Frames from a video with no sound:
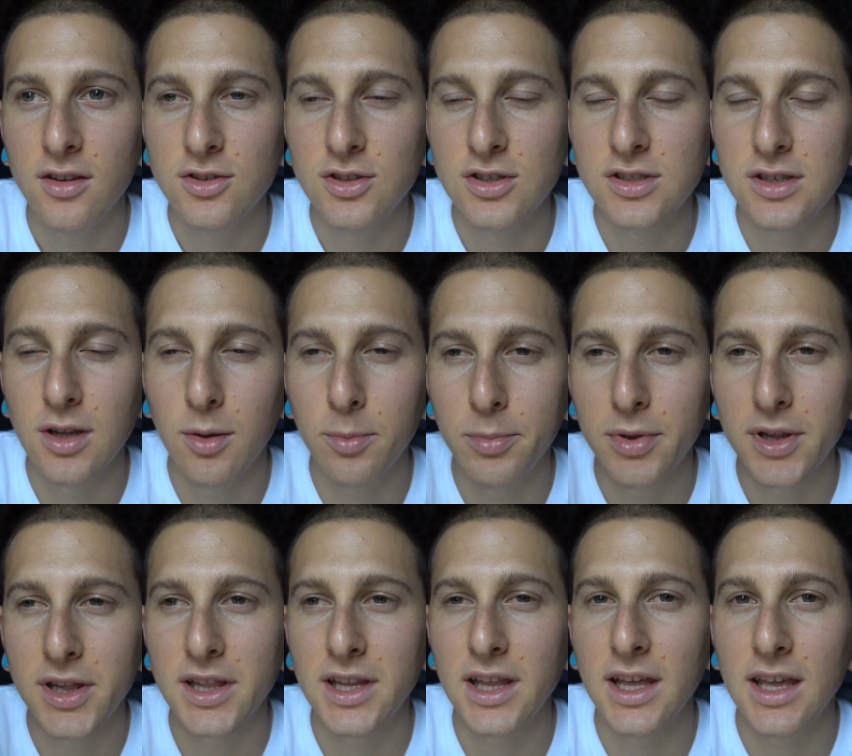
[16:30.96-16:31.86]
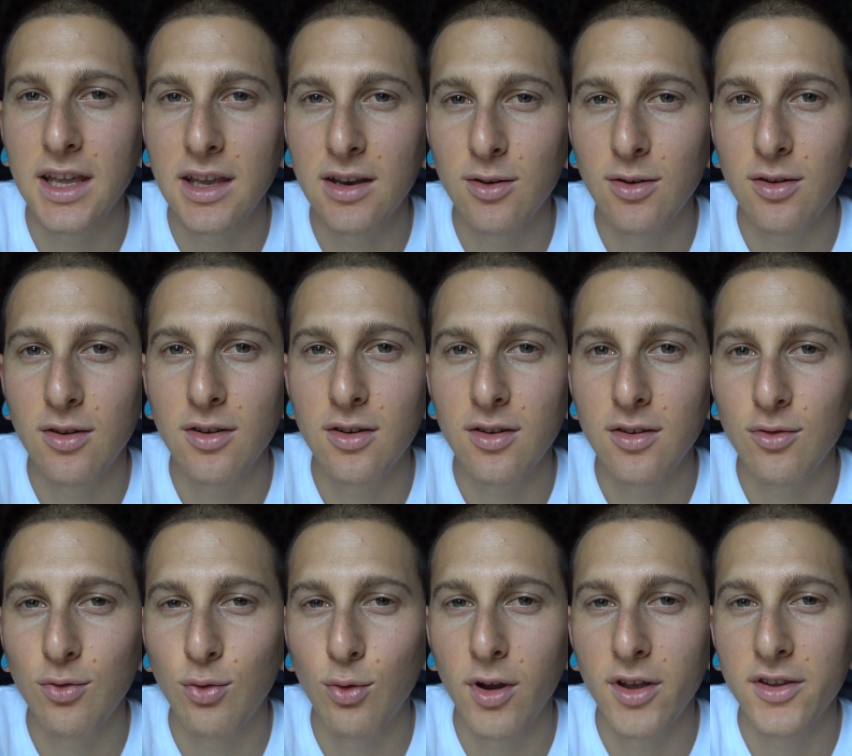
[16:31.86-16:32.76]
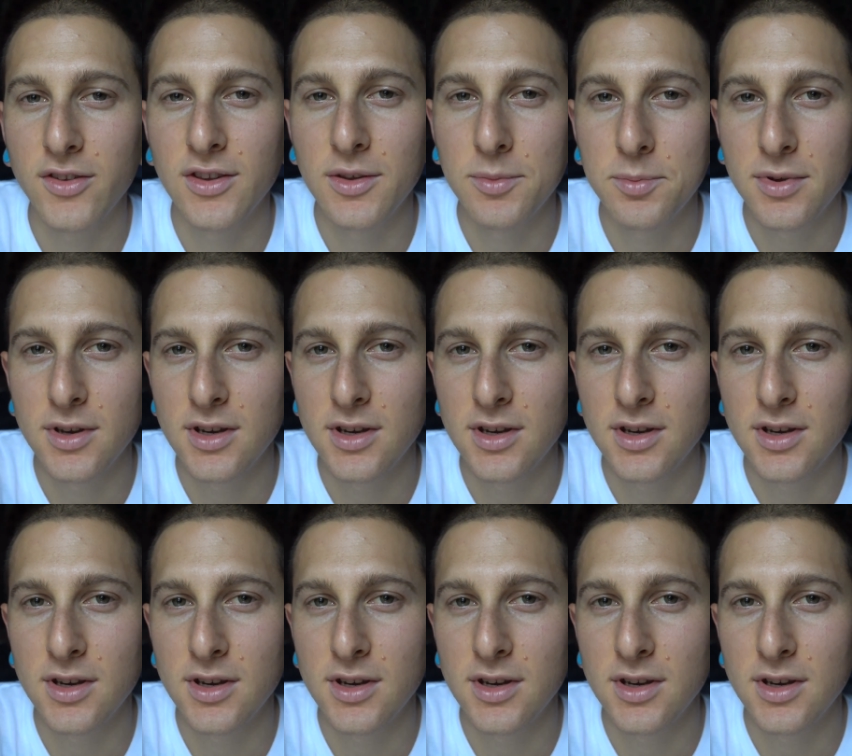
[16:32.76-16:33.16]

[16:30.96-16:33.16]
just a plain russet